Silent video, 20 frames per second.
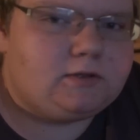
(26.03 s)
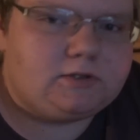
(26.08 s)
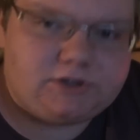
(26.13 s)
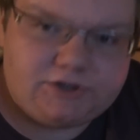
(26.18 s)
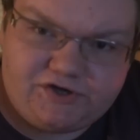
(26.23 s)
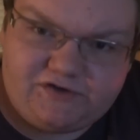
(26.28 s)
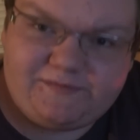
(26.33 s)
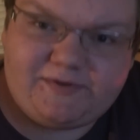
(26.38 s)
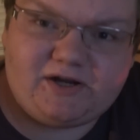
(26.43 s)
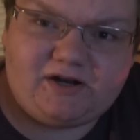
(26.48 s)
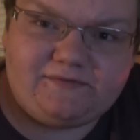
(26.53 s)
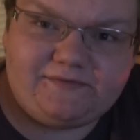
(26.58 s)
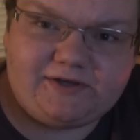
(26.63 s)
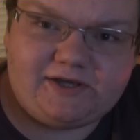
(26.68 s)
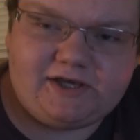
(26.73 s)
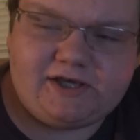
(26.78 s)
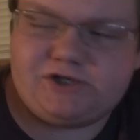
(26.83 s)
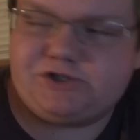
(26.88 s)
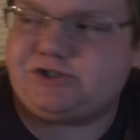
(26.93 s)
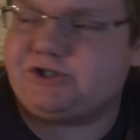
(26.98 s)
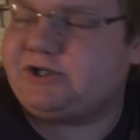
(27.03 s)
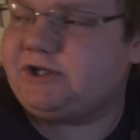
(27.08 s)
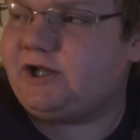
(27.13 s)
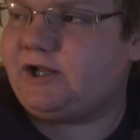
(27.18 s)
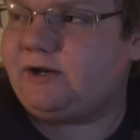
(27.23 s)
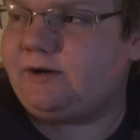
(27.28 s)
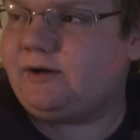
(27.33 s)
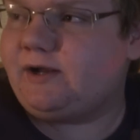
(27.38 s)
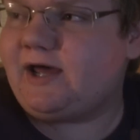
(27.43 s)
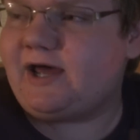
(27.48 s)
so I've been on vacation,
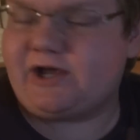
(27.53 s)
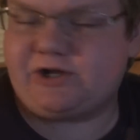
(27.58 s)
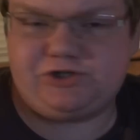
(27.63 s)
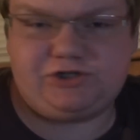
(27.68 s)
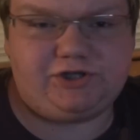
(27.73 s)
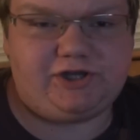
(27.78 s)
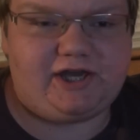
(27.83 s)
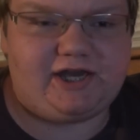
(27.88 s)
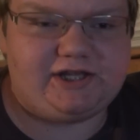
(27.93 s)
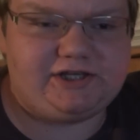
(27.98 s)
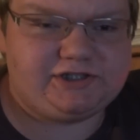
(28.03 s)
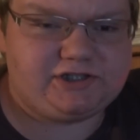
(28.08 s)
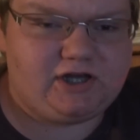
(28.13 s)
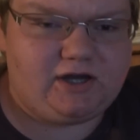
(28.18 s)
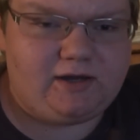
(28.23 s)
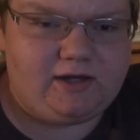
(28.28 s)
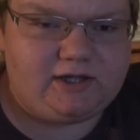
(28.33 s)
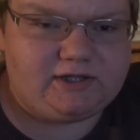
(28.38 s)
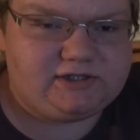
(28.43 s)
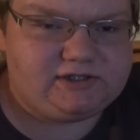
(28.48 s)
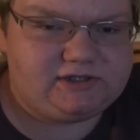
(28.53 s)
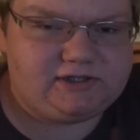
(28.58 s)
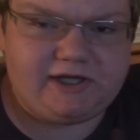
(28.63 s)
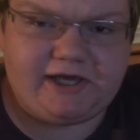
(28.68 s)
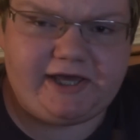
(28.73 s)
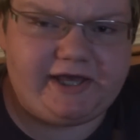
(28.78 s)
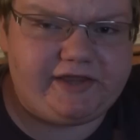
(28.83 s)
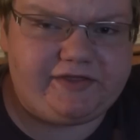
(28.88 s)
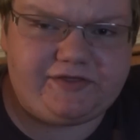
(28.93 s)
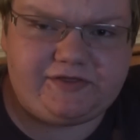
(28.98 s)
and actually I just got, it's the
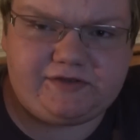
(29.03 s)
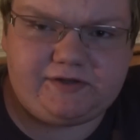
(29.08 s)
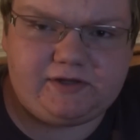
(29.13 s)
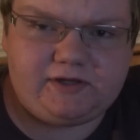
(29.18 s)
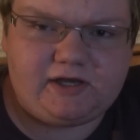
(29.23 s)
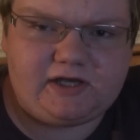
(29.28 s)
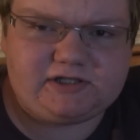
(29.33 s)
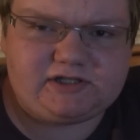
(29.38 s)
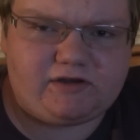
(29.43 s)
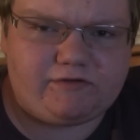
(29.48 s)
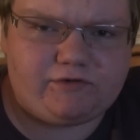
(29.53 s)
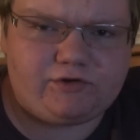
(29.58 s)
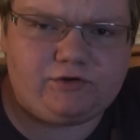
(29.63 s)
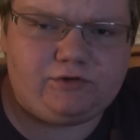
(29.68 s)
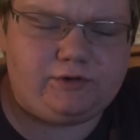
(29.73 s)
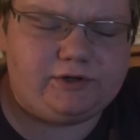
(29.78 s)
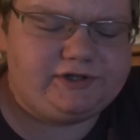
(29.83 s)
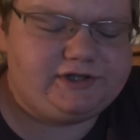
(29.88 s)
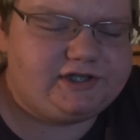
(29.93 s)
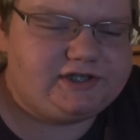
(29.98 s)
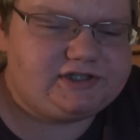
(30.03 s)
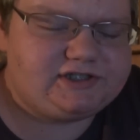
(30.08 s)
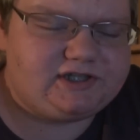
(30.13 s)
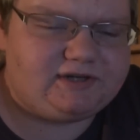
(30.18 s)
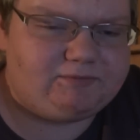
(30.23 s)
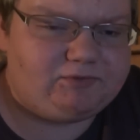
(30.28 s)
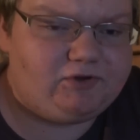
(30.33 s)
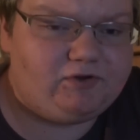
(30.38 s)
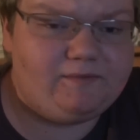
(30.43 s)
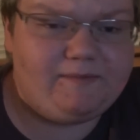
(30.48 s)
8th as I record this,
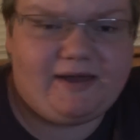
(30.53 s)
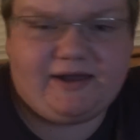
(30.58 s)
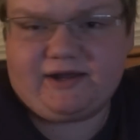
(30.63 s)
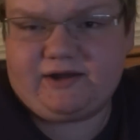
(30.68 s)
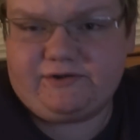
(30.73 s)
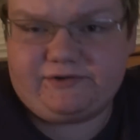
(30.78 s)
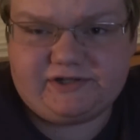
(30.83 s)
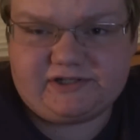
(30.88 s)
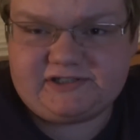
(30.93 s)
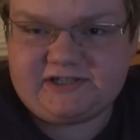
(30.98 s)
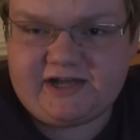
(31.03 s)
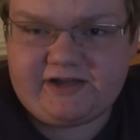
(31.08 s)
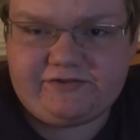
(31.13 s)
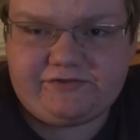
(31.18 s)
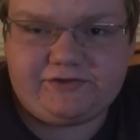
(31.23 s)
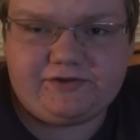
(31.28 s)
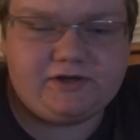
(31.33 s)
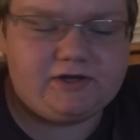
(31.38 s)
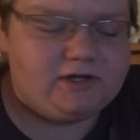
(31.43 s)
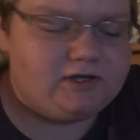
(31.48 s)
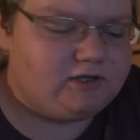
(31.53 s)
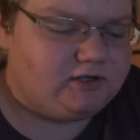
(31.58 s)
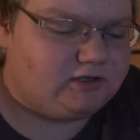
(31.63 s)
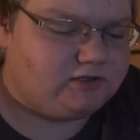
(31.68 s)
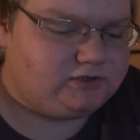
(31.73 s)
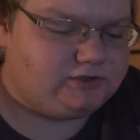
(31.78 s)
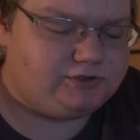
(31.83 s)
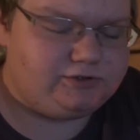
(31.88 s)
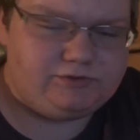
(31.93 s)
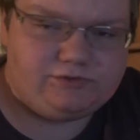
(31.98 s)
and I'm going back out on the 10th
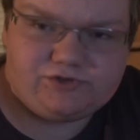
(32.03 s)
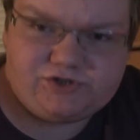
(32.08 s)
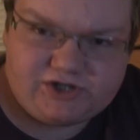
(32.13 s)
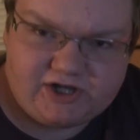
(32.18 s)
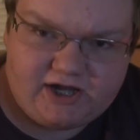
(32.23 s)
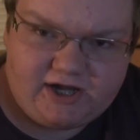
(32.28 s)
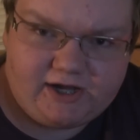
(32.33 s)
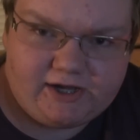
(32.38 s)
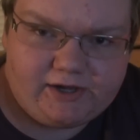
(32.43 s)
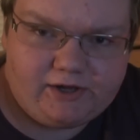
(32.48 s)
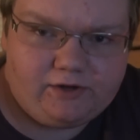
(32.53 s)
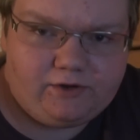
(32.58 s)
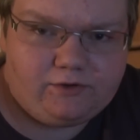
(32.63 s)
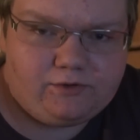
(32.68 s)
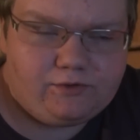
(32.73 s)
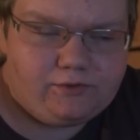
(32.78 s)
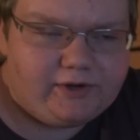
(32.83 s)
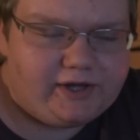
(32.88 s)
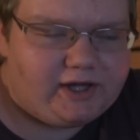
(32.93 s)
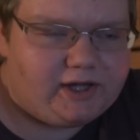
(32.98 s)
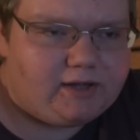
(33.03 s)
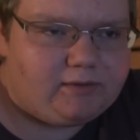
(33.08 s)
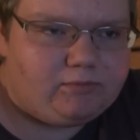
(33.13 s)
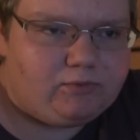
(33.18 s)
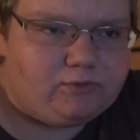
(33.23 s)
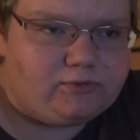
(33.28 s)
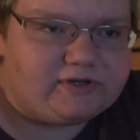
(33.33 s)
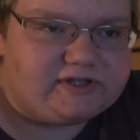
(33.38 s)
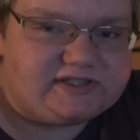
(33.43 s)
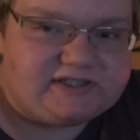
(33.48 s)
to Chicago and
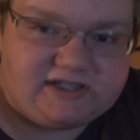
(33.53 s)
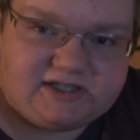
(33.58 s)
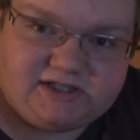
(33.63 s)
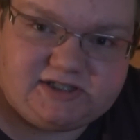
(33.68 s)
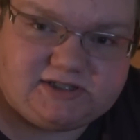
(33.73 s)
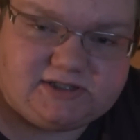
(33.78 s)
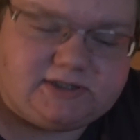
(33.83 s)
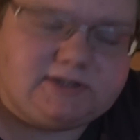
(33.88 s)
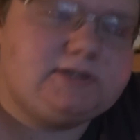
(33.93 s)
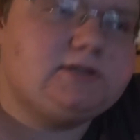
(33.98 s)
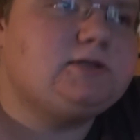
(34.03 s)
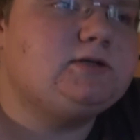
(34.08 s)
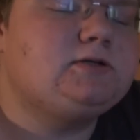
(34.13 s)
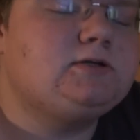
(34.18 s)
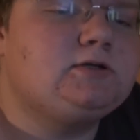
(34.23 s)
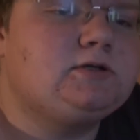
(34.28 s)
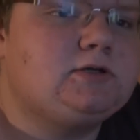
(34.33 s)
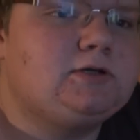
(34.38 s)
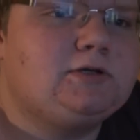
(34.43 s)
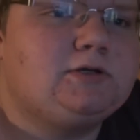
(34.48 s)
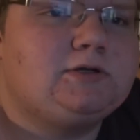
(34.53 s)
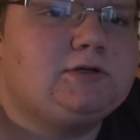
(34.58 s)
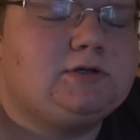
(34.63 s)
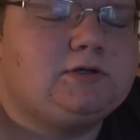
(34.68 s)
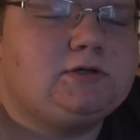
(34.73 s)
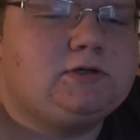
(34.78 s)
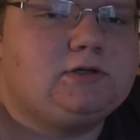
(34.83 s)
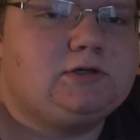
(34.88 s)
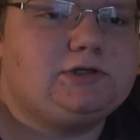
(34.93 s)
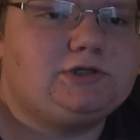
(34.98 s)
Points East.
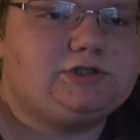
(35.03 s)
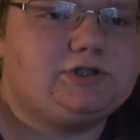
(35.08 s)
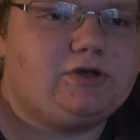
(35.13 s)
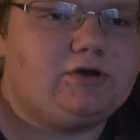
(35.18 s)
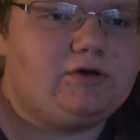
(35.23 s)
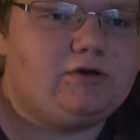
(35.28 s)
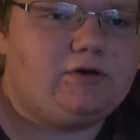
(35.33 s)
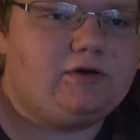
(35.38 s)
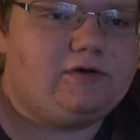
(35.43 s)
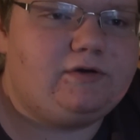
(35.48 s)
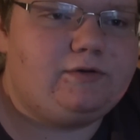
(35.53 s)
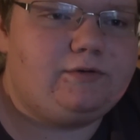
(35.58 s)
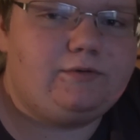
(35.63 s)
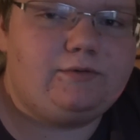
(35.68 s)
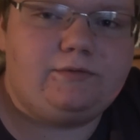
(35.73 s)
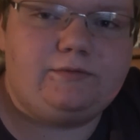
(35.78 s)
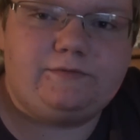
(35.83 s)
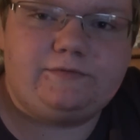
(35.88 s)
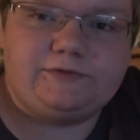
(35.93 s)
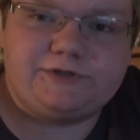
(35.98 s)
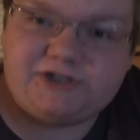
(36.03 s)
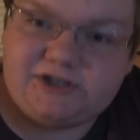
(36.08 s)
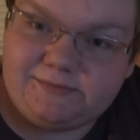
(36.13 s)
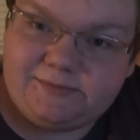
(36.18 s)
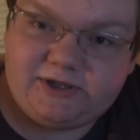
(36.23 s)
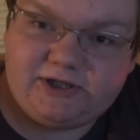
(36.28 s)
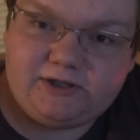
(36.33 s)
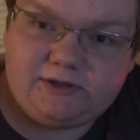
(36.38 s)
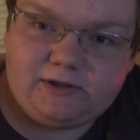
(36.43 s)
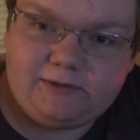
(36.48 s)
So if you see
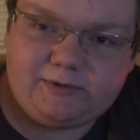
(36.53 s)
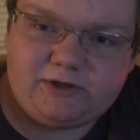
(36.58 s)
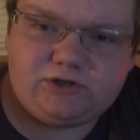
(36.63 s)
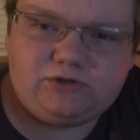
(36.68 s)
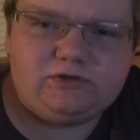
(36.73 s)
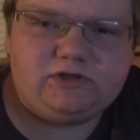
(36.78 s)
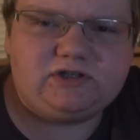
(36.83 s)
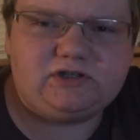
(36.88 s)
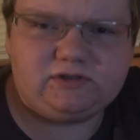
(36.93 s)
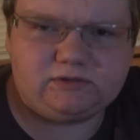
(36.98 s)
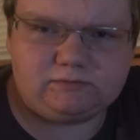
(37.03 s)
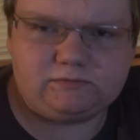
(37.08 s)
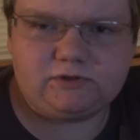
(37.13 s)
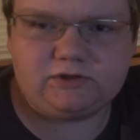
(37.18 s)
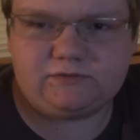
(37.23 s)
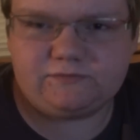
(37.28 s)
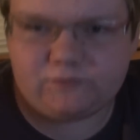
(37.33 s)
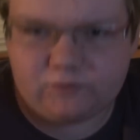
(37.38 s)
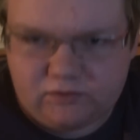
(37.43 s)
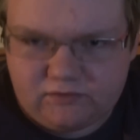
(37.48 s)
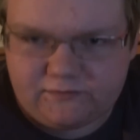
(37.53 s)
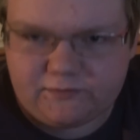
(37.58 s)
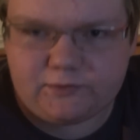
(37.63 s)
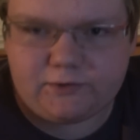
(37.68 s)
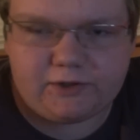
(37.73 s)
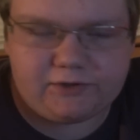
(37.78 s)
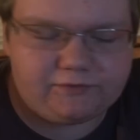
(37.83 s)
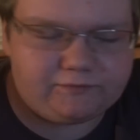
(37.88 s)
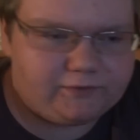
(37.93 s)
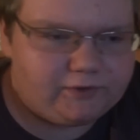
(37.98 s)
me, I'm going to do like a little food
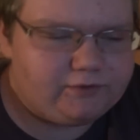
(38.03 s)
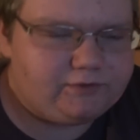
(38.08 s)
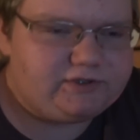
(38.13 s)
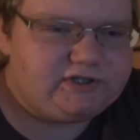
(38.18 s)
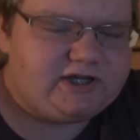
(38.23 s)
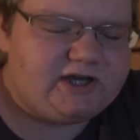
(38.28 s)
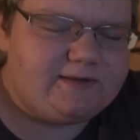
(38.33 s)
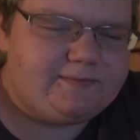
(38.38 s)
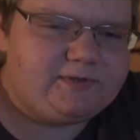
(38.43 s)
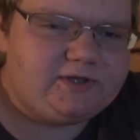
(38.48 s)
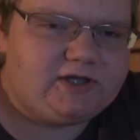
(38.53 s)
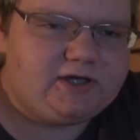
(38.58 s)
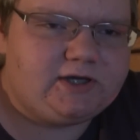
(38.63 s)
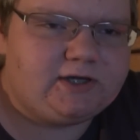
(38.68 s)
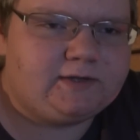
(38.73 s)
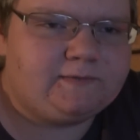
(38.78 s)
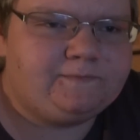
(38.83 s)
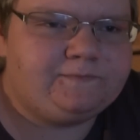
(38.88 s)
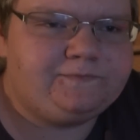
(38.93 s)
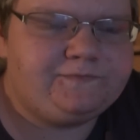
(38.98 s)
review on the road type thing.